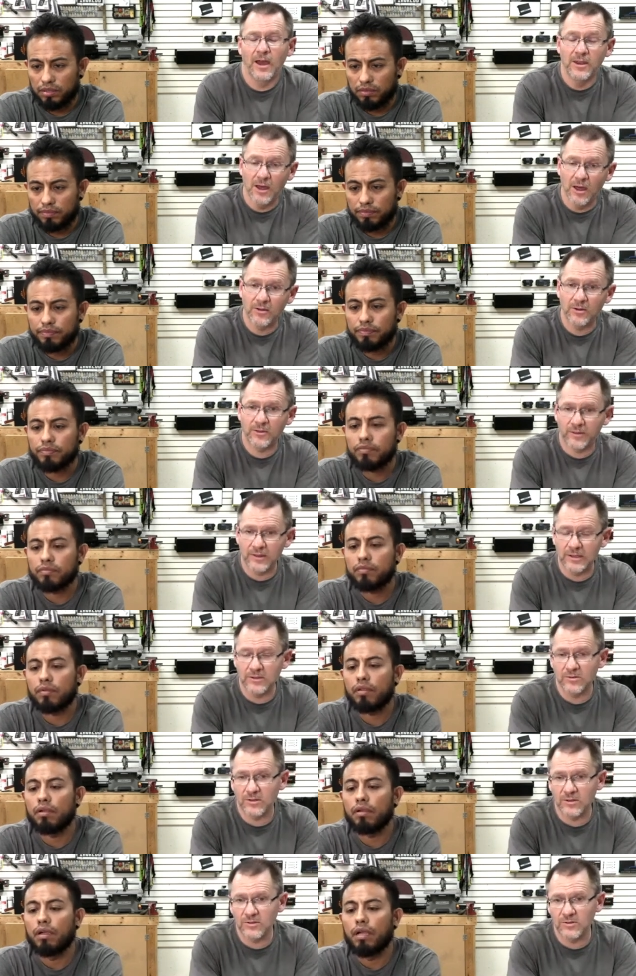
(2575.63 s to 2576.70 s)
Speaker 1: another thing
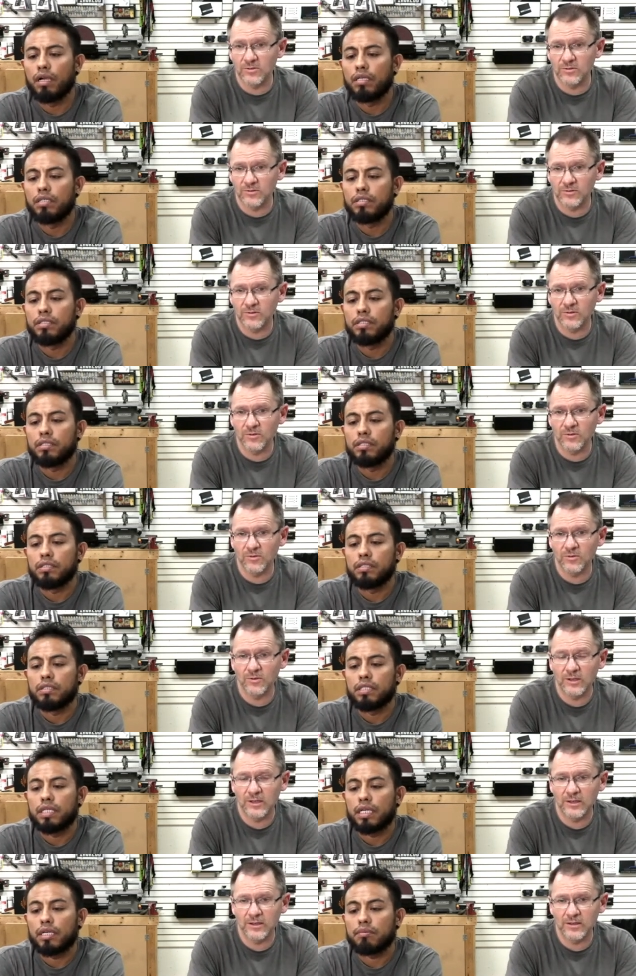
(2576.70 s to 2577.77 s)
you could use
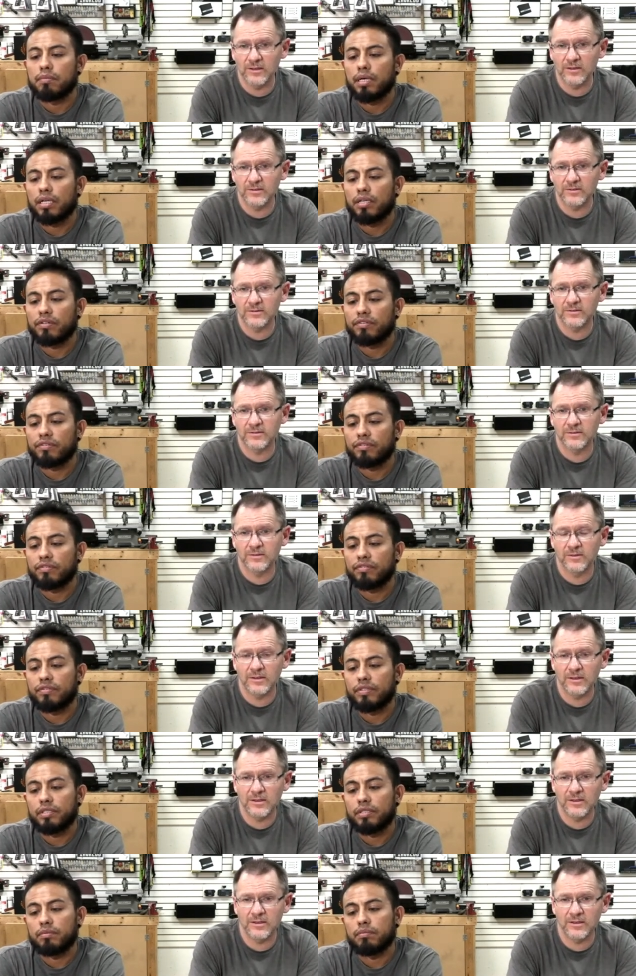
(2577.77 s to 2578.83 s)
too is
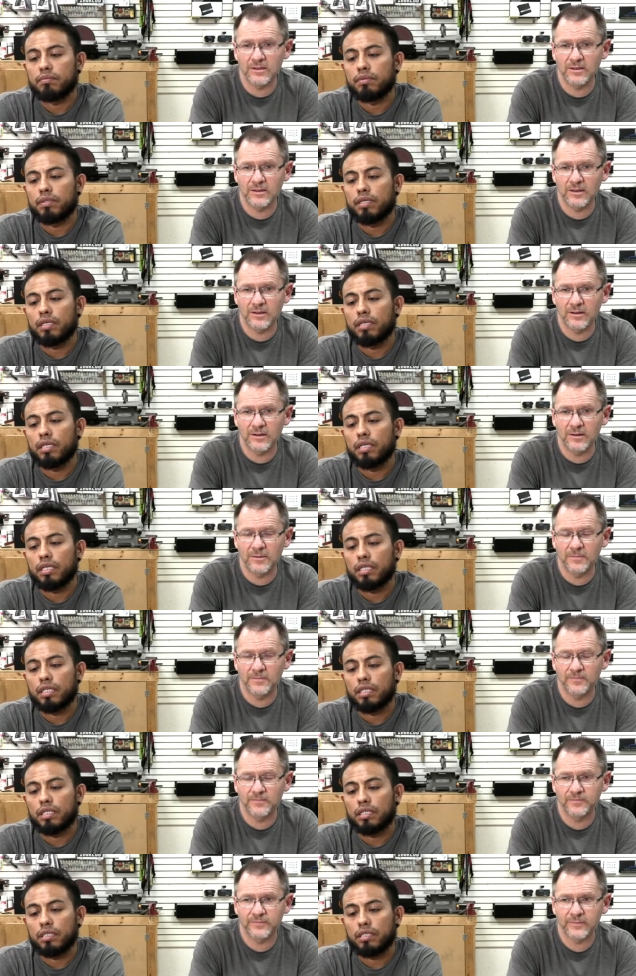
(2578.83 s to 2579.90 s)
the,
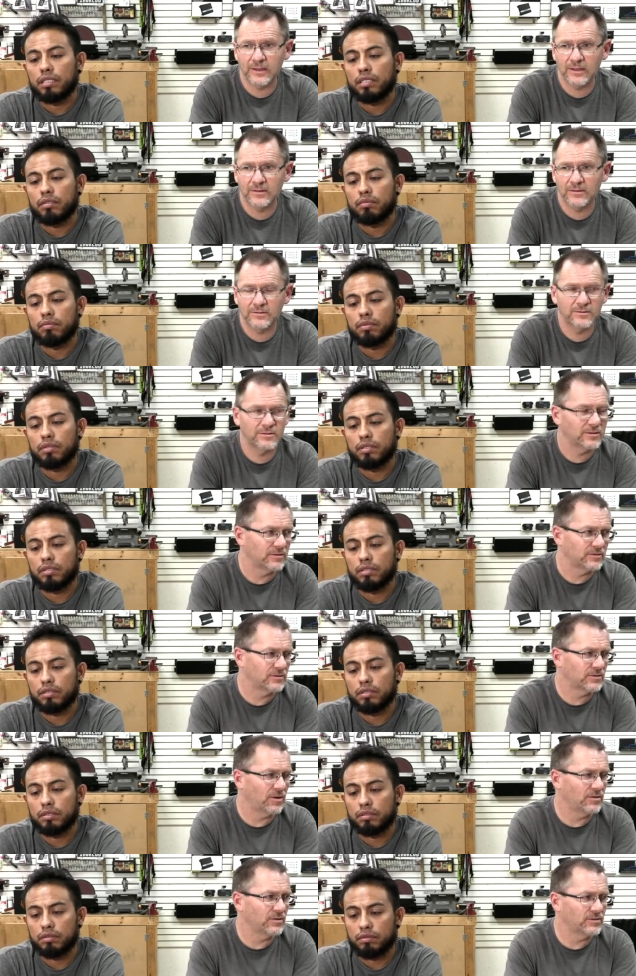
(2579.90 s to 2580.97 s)

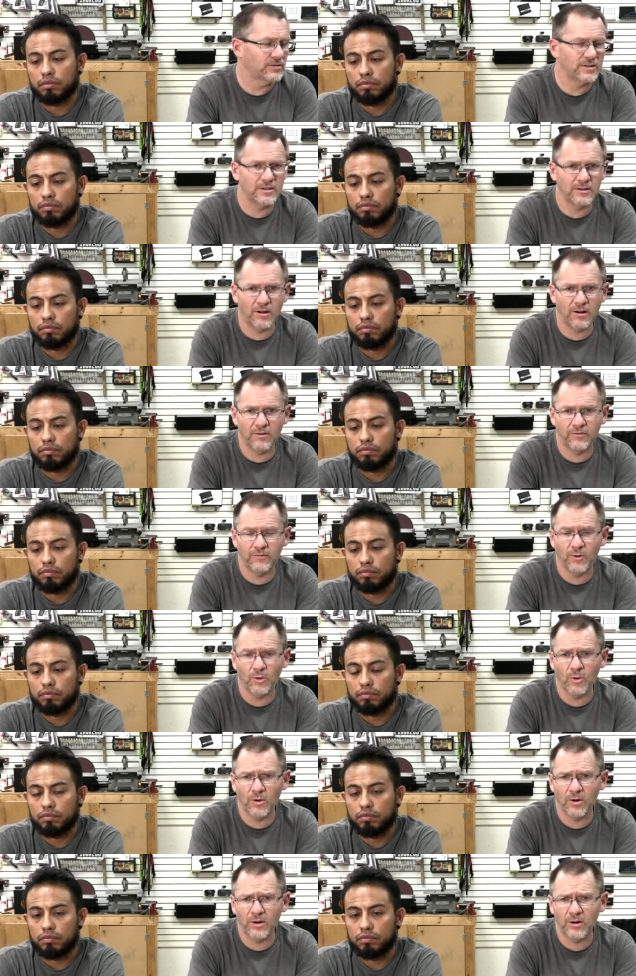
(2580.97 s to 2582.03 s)
it's called a
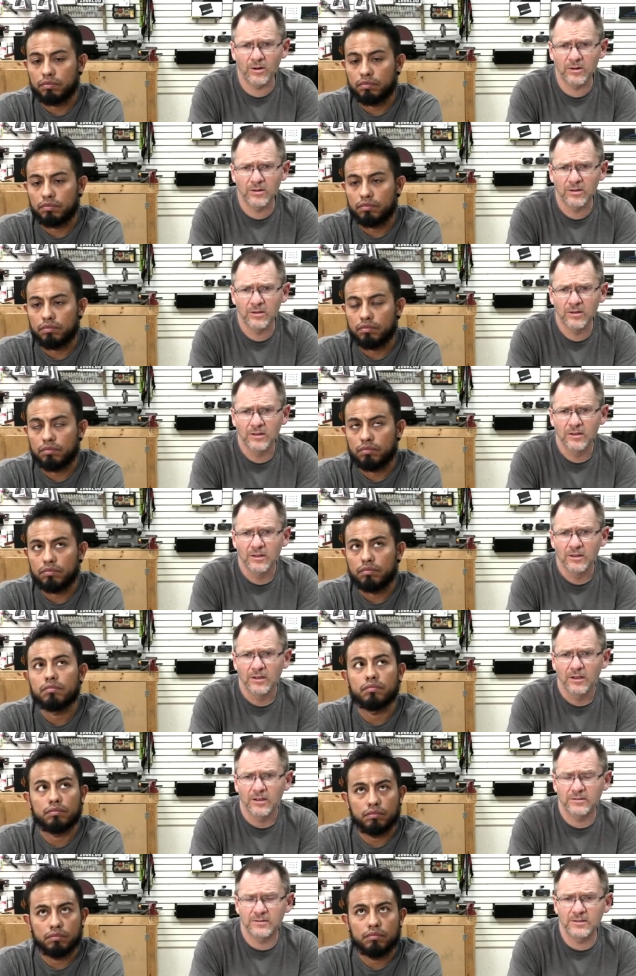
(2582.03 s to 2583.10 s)
TR4. A